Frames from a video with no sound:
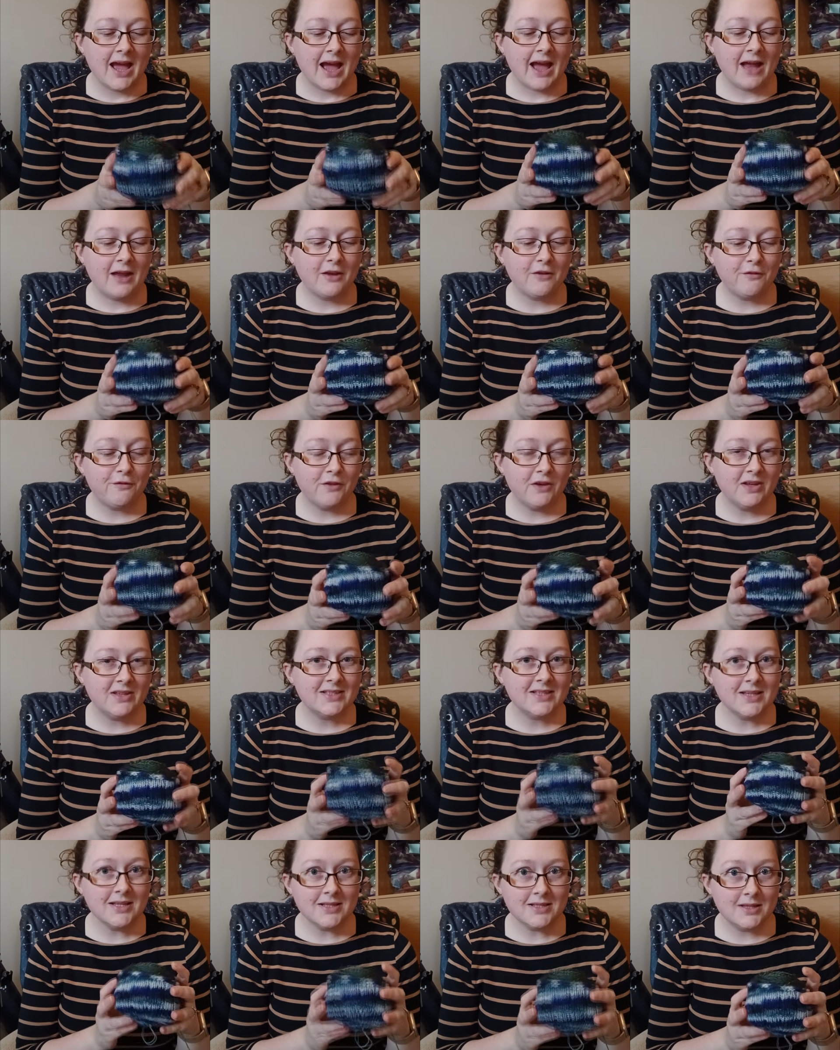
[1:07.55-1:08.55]
And at first
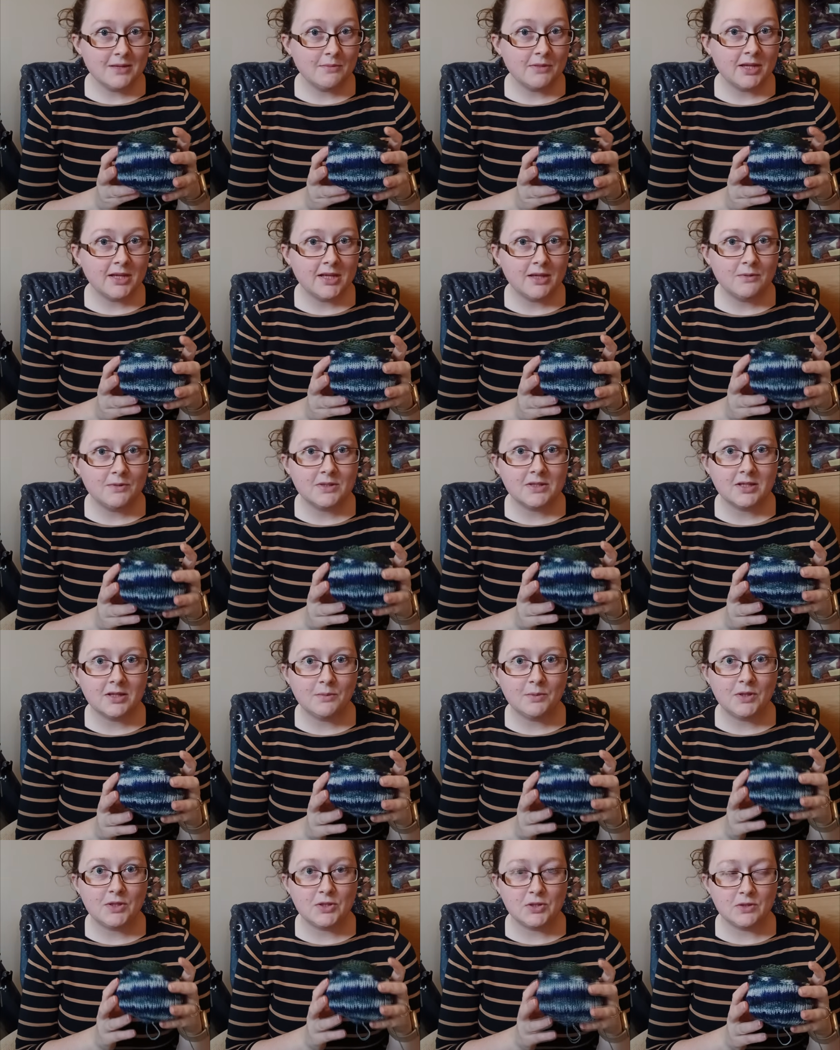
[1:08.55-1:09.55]
it seemed like it was going to
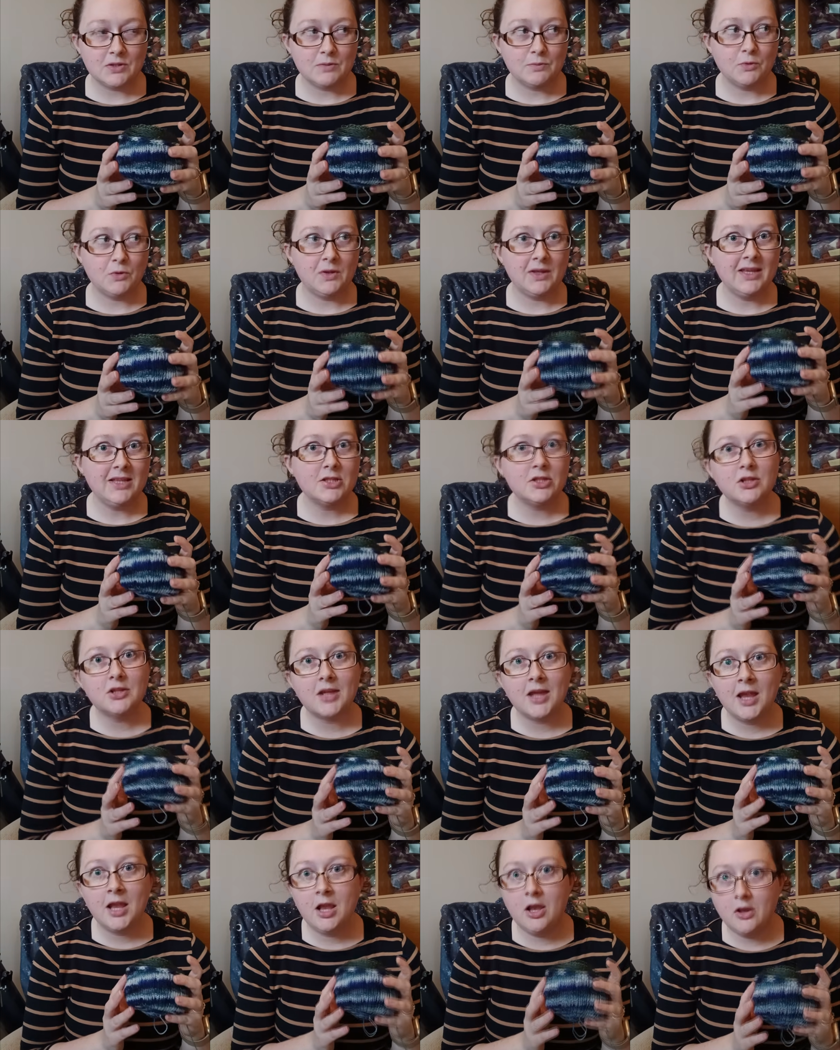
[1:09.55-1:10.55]
be too small. It took
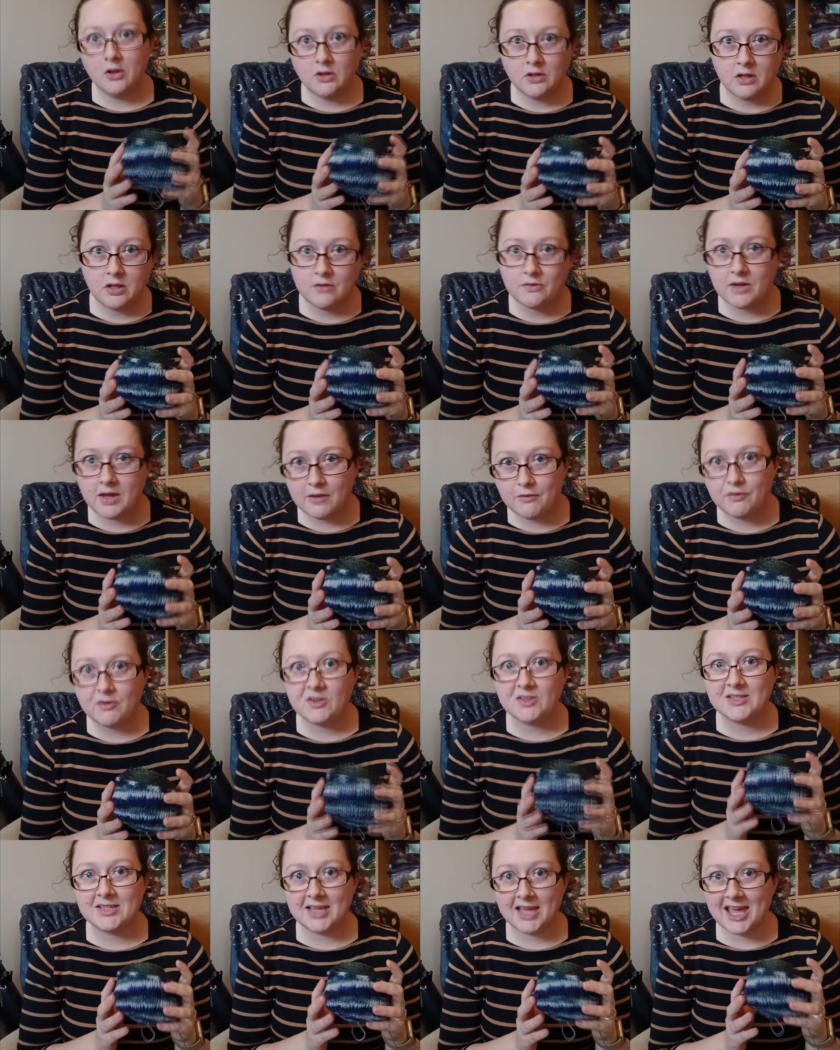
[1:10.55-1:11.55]
a lot of
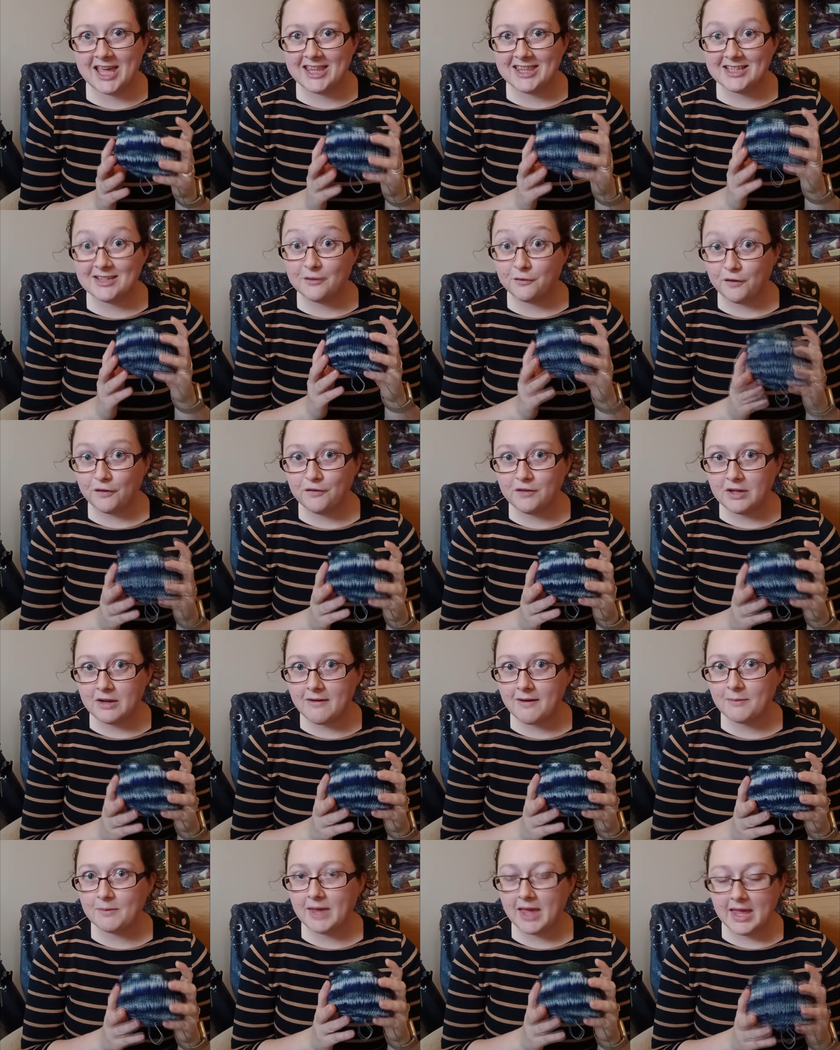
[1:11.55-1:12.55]
effort to get this
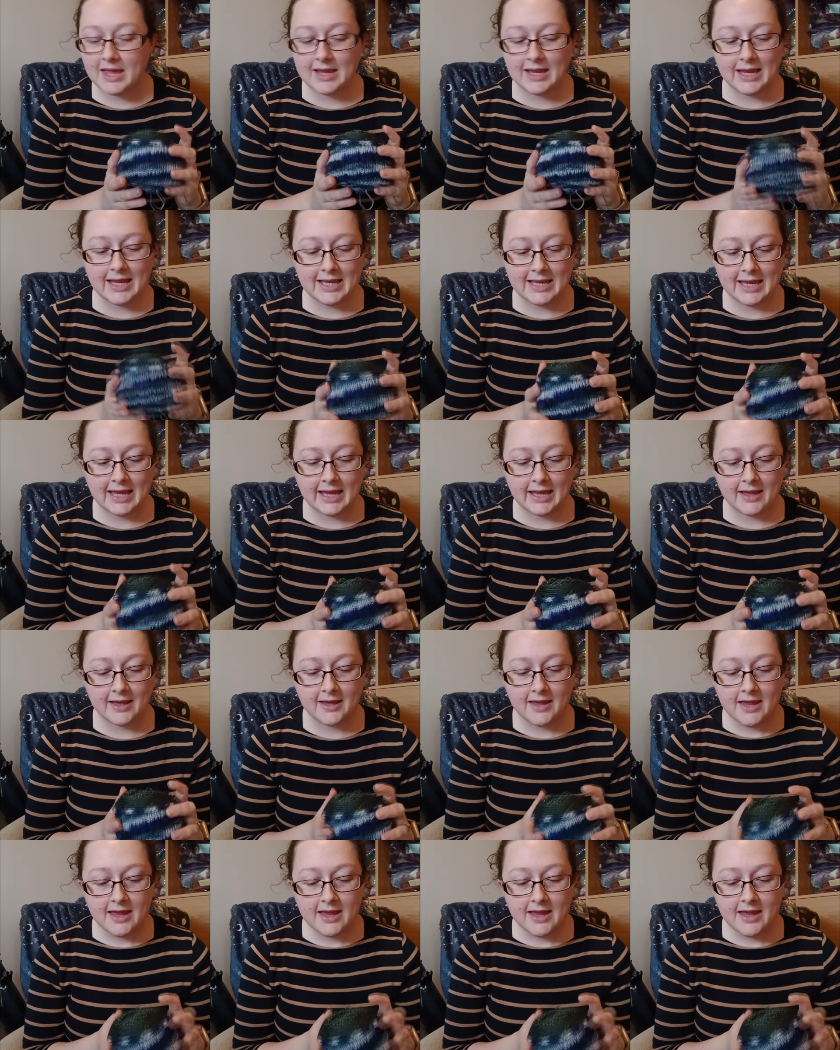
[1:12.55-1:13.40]
50-gram cake in here,